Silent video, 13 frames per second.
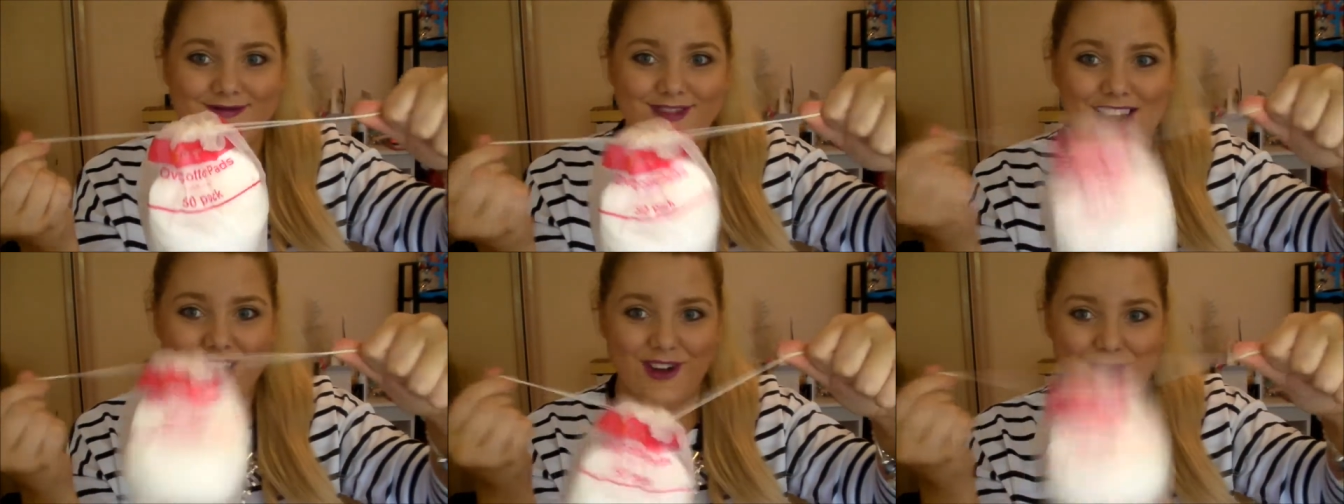
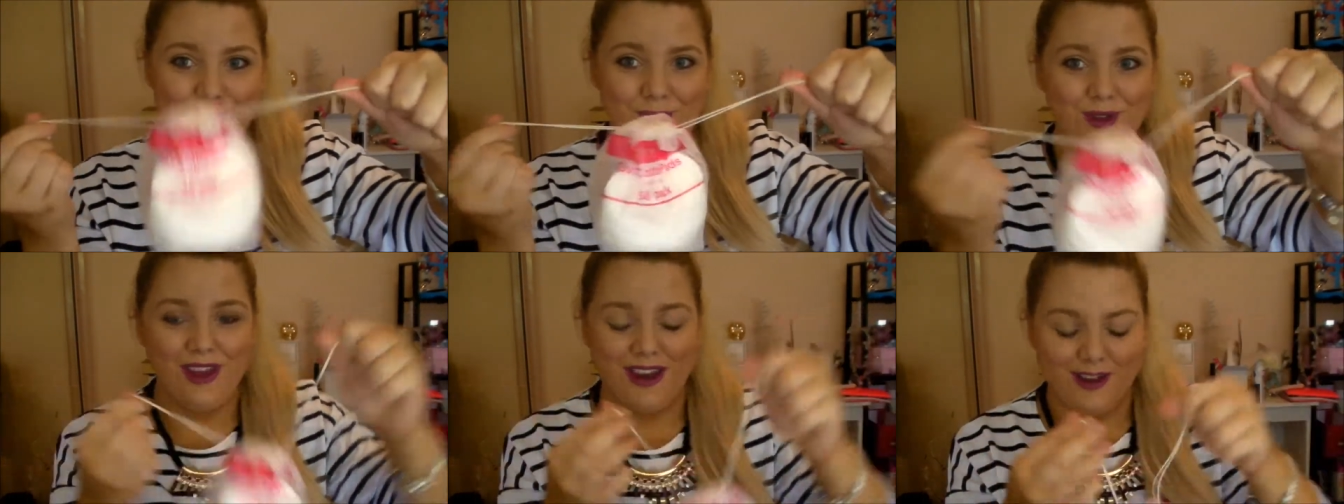kind of
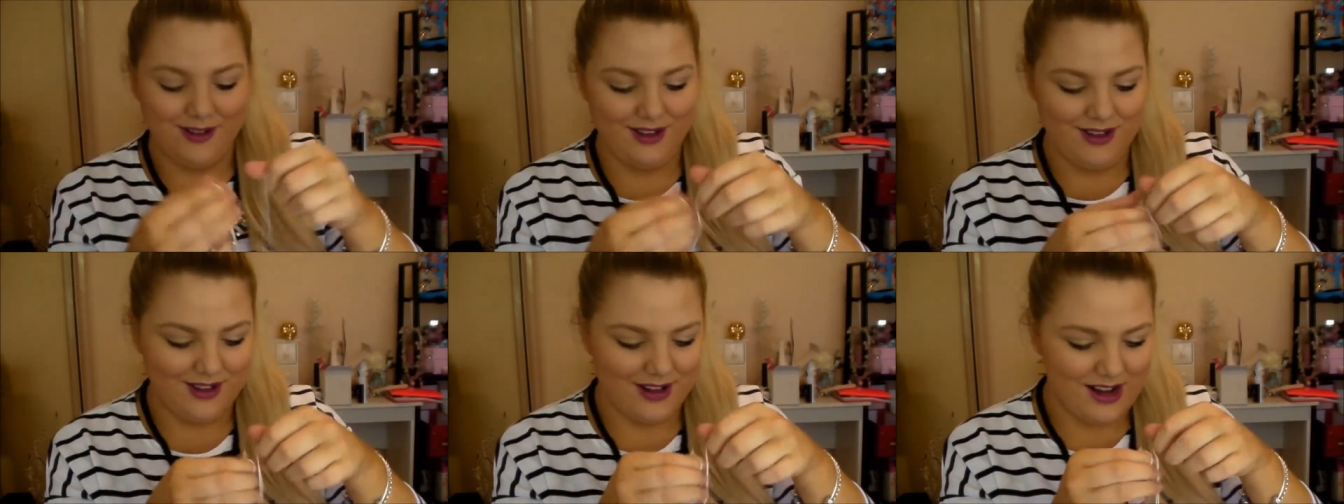
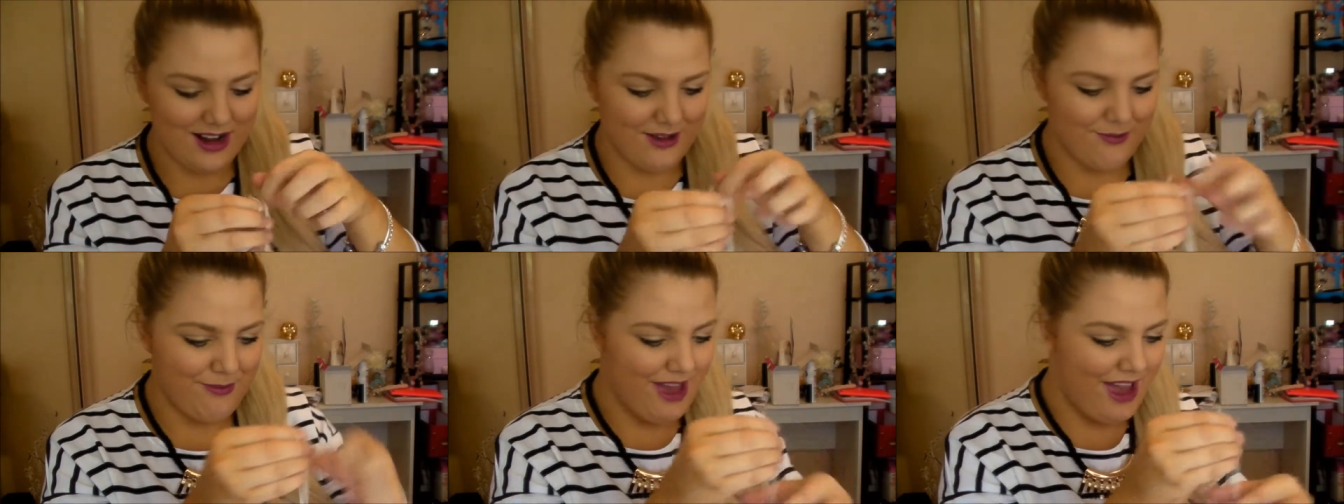pull-in kind
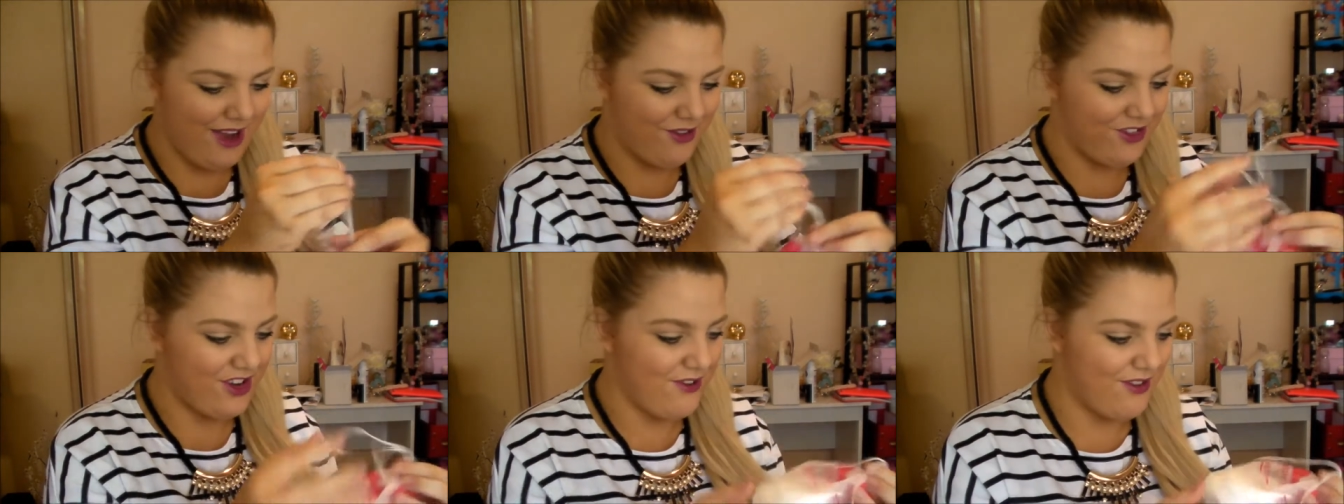of bag,
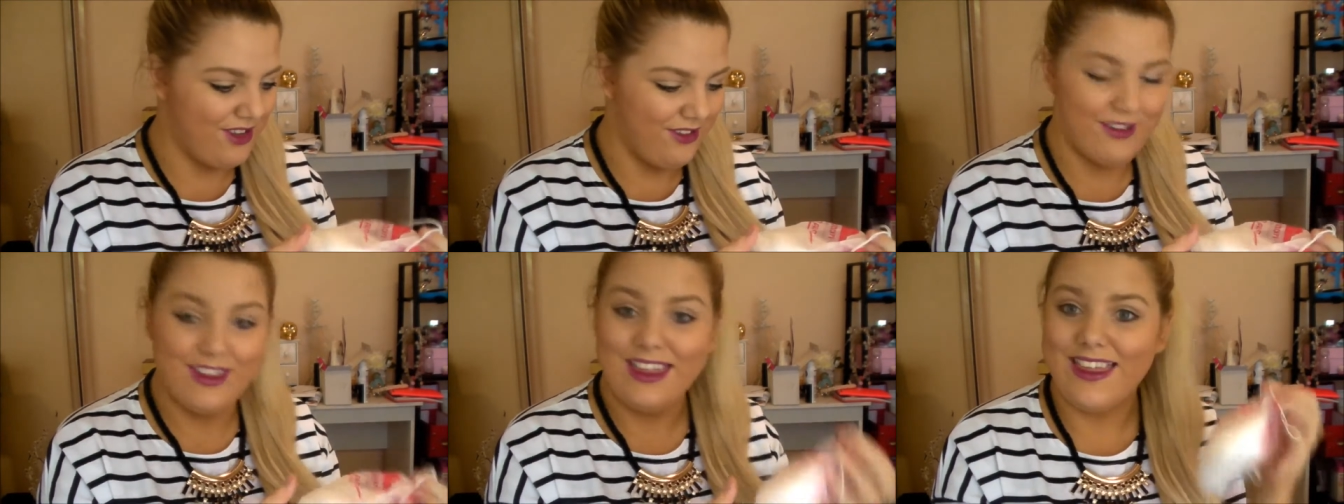which I
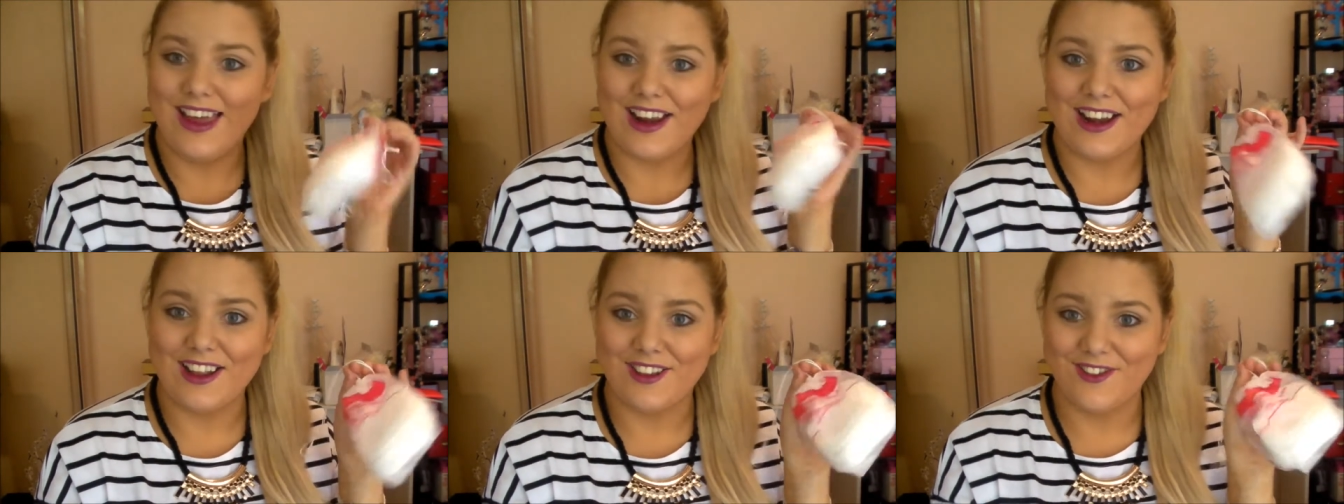really
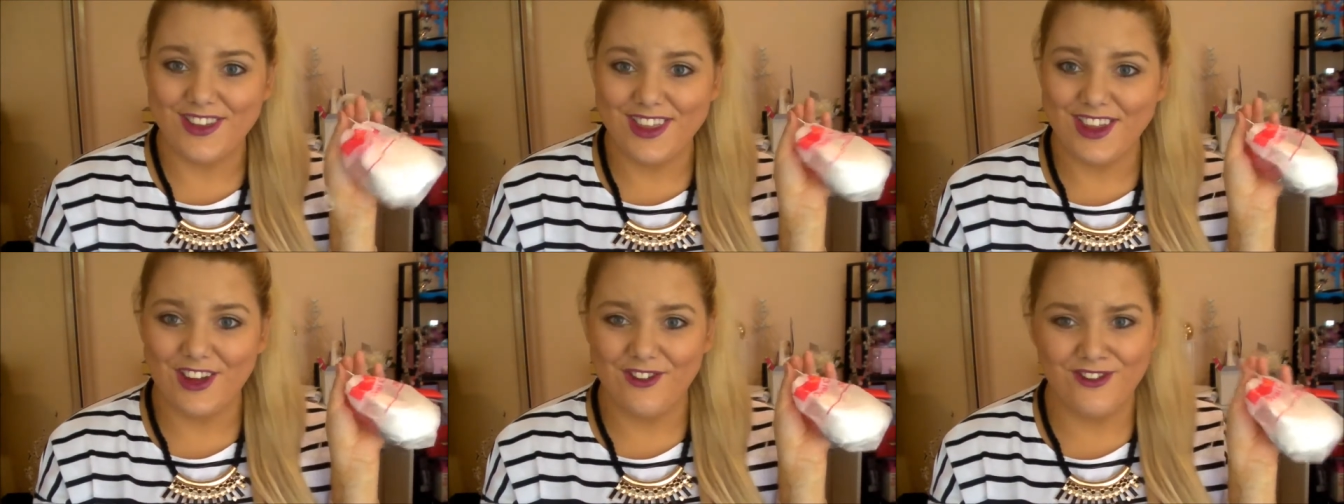like, and it's
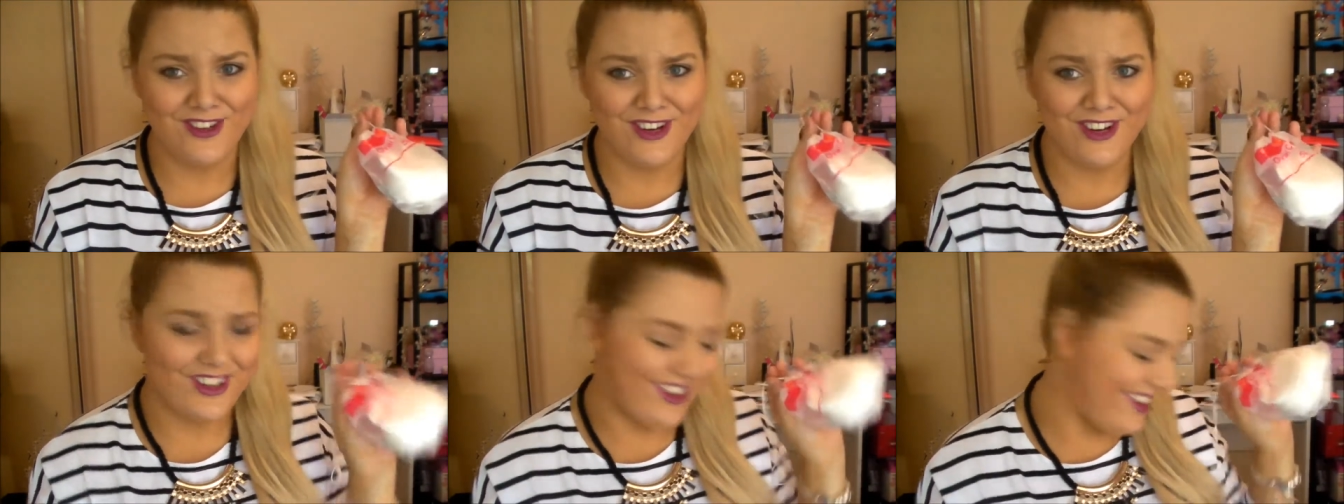really cute
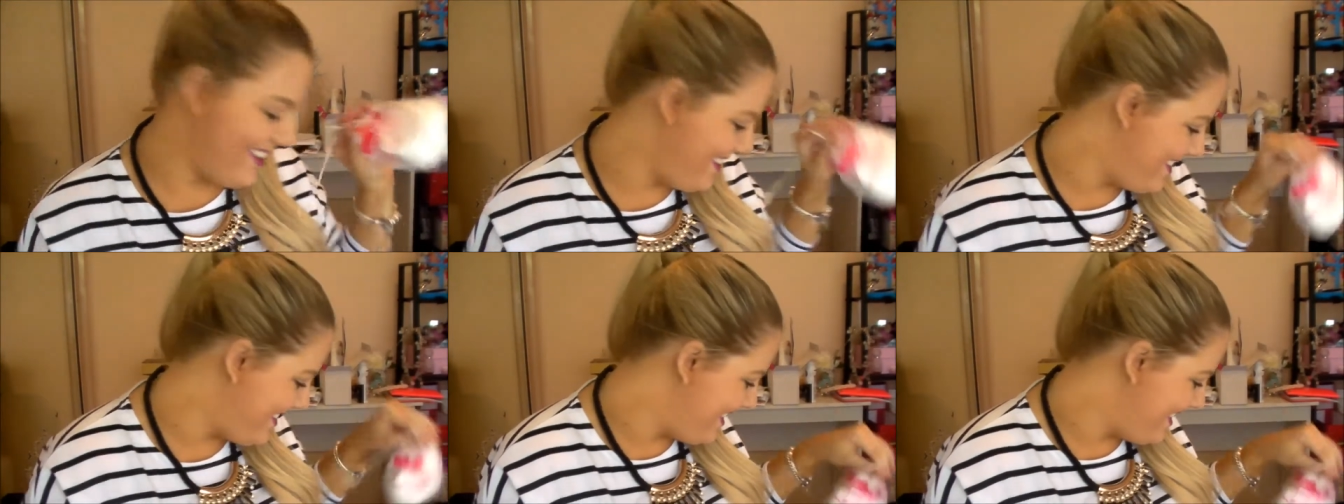for $2.